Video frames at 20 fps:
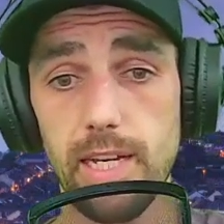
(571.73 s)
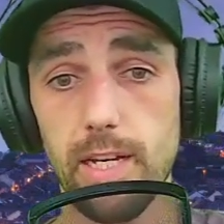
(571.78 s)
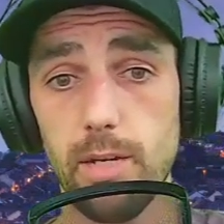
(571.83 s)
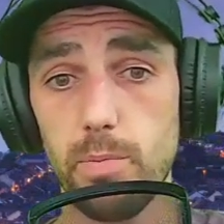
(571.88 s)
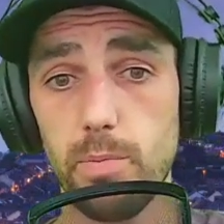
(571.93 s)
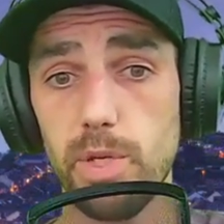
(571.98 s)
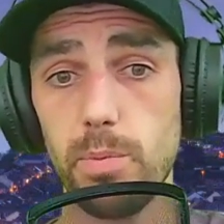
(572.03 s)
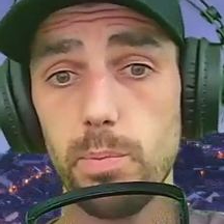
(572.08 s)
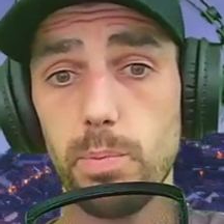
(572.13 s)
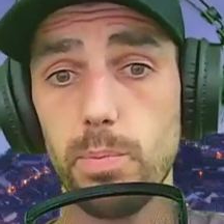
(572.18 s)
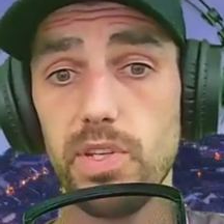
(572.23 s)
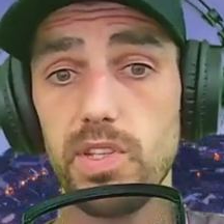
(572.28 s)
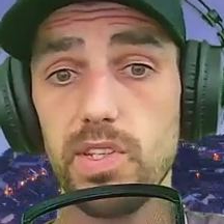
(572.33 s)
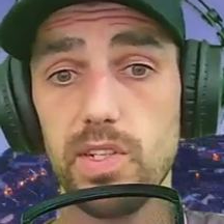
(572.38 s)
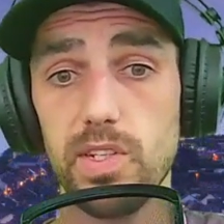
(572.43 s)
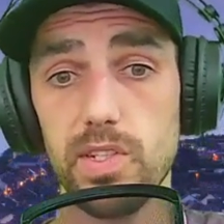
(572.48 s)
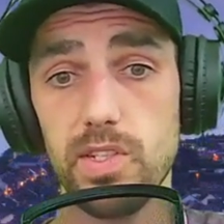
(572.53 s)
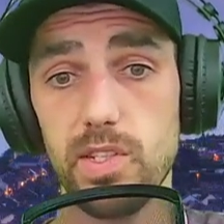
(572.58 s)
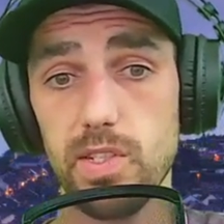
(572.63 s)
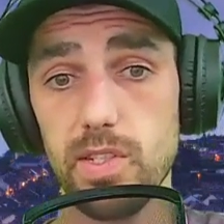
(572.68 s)
big
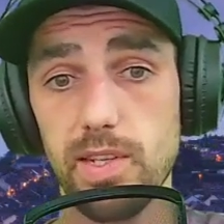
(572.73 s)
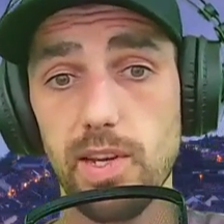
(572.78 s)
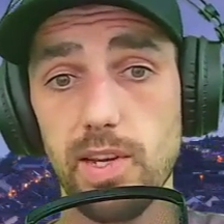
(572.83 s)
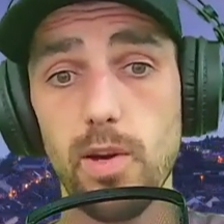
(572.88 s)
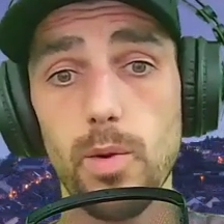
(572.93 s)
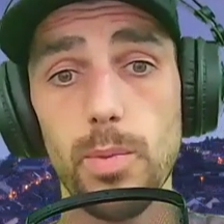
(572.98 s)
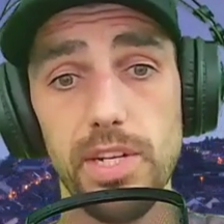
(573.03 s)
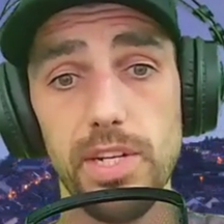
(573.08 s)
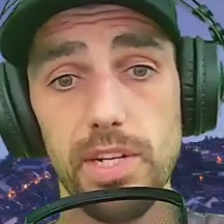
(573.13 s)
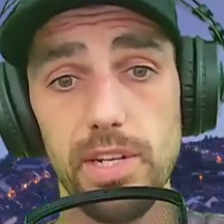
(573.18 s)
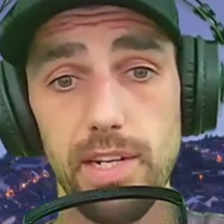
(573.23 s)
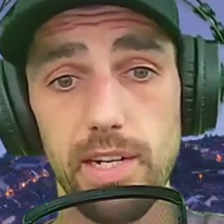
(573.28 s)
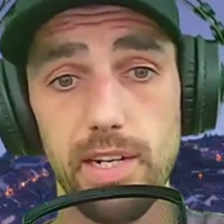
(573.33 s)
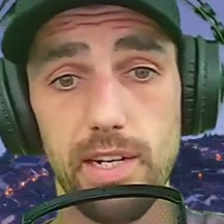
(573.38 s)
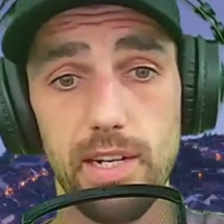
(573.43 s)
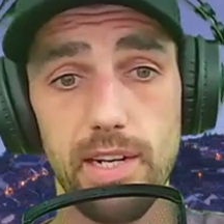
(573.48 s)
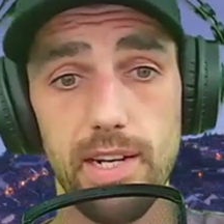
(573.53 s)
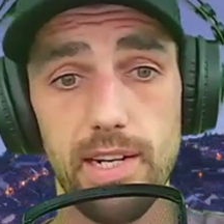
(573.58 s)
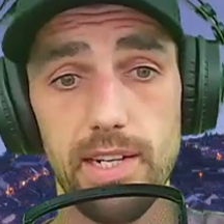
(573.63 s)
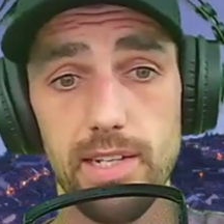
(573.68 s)
businesses coming in there
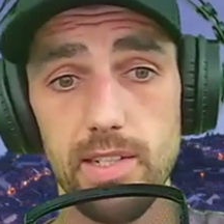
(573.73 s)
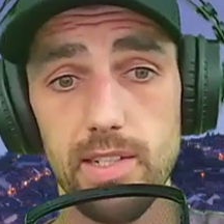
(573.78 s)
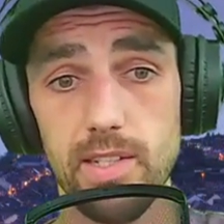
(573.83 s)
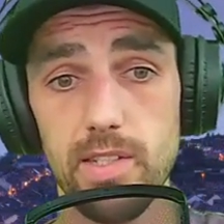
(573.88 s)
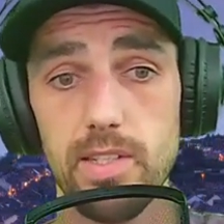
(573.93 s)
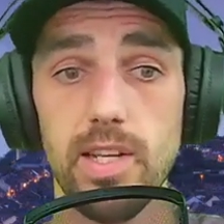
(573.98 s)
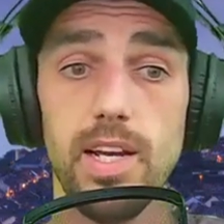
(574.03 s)
as